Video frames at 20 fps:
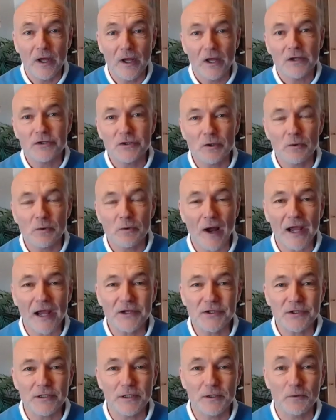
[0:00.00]
So
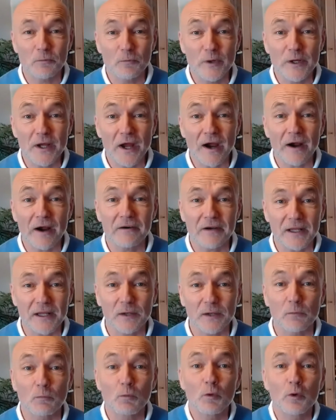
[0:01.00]
actually, we are
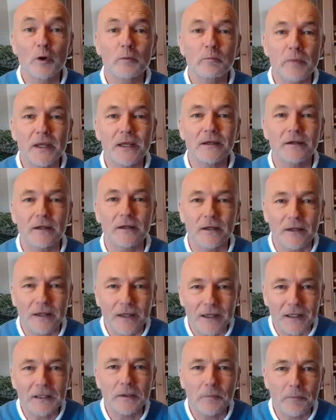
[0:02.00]
in one meeting
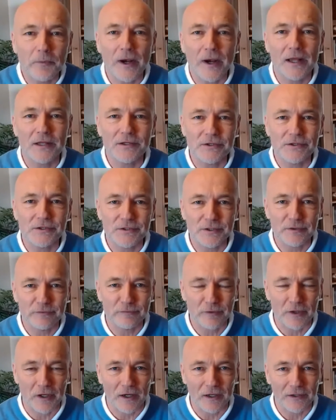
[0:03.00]
in the presence of
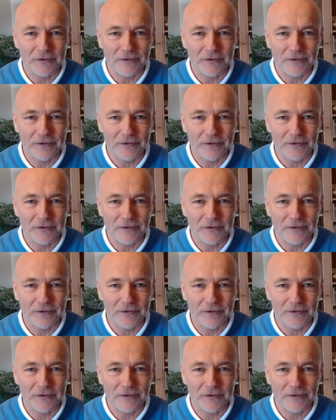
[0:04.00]
God.